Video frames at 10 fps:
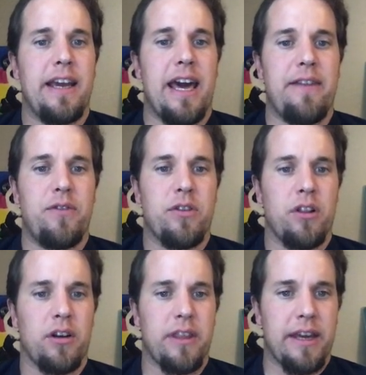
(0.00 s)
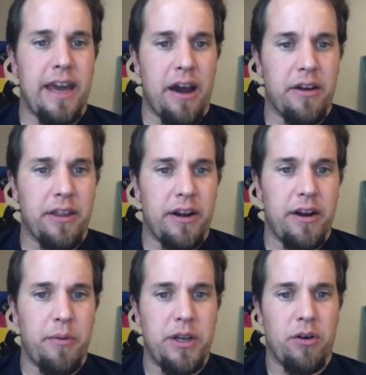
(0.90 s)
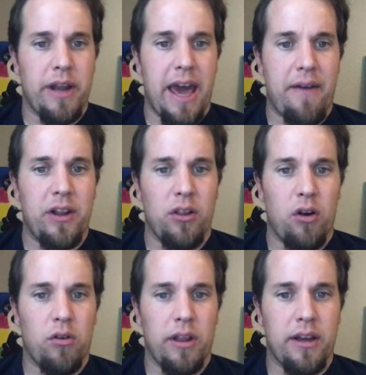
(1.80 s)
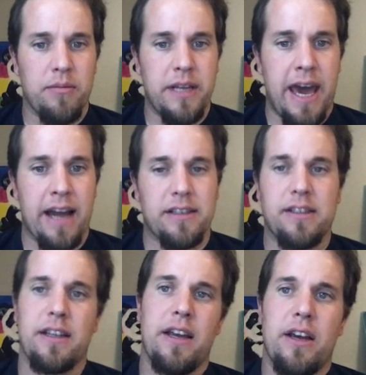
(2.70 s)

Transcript: and if you look at the calculator here, we don't have any local income tax.